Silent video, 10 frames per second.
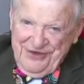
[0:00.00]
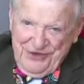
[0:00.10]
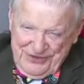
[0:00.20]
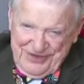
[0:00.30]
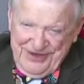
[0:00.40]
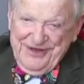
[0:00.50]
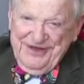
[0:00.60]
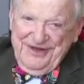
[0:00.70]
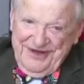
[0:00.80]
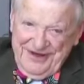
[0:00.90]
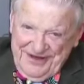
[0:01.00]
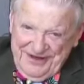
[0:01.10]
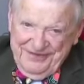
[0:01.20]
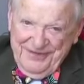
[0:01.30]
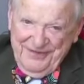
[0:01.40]
No, I
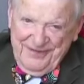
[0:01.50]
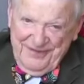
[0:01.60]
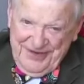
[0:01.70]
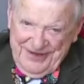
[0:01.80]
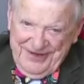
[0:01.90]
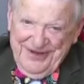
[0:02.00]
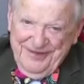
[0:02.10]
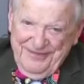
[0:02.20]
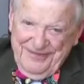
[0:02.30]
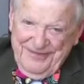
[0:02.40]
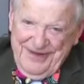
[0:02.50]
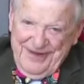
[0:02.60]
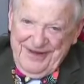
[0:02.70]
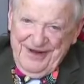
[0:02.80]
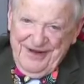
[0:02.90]
I have never met him.
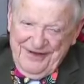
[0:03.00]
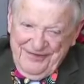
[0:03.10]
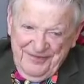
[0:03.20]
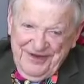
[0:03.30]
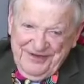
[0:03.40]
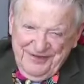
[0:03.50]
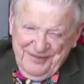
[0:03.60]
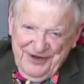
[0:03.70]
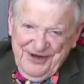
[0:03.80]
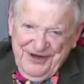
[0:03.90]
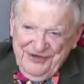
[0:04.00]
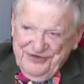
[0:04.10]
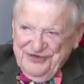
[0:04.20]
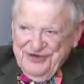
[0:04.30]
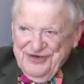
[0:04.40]
I have met some
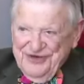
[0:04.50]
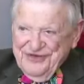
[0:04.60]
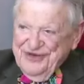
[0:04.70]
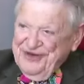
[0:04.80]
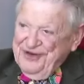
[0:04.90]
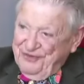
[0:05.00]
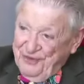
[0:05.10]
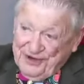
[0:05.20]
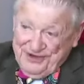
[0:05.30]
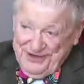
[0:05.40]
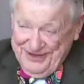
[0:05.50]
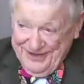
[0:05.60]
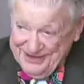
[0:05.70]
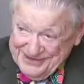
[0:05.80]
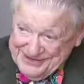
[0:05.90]
guys that have worked in
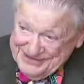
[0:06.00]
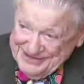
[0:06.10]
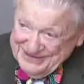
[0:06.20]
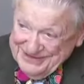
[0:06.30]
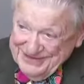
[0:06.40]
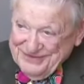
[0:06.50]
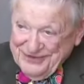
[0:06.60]
there, and okay.